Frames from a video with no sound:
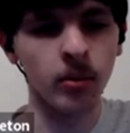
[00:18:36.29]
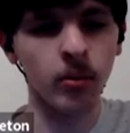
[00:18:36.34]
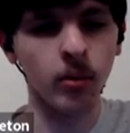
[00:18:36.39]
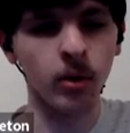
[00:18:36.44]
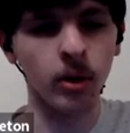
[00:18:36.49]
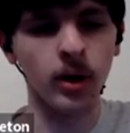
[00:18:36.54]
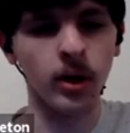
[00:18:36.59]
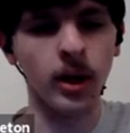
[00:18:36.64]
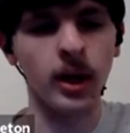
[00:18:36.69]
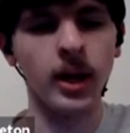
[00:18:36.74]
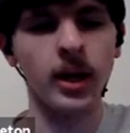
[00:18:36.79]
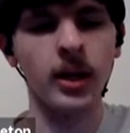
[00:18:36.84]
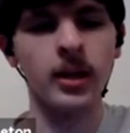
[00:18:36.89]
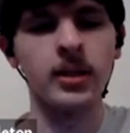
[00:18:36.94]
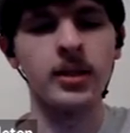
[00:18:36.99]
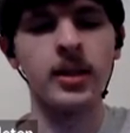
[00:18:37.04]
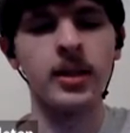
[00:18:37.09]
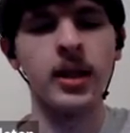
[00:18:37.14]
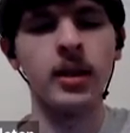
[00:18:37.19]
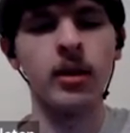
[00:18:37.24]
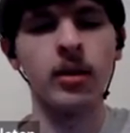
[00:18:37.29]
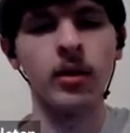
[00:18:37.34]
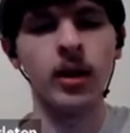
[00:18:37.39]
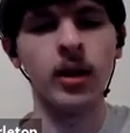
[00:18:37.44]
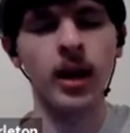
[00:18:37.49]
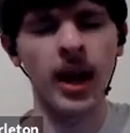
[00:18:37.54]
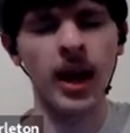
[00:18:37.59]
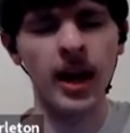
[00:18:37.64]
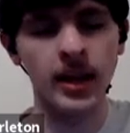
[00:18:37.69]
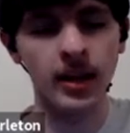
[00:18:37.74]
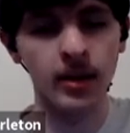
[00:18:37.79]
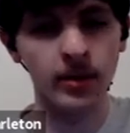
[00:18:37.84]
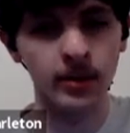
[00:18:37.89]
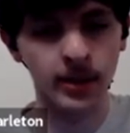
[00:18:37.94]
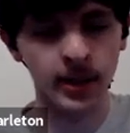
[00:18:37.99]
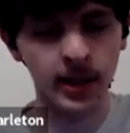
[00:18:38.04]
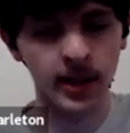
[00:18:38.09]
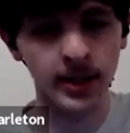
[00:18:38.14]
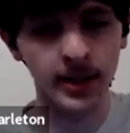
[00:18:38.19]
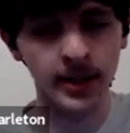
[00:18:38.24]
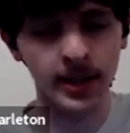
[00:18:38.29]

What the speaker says: working in Tinkercad using a